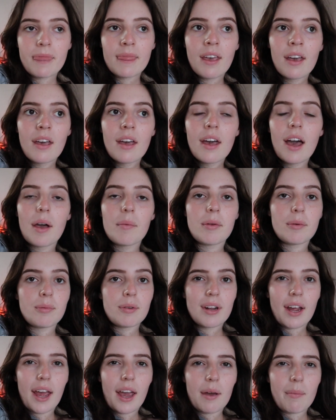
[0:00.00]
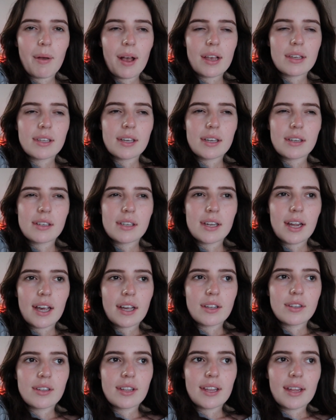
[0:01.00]
I'm gonna put a hair mask in
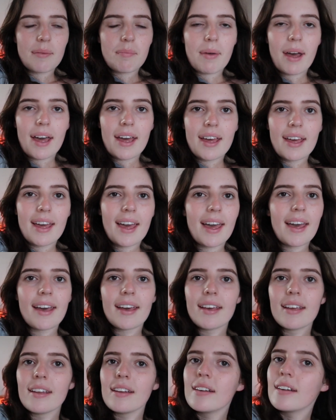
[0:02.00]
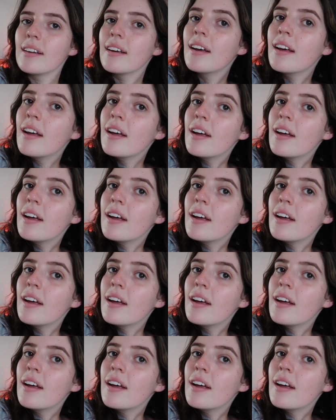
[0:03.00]
today so that my hair can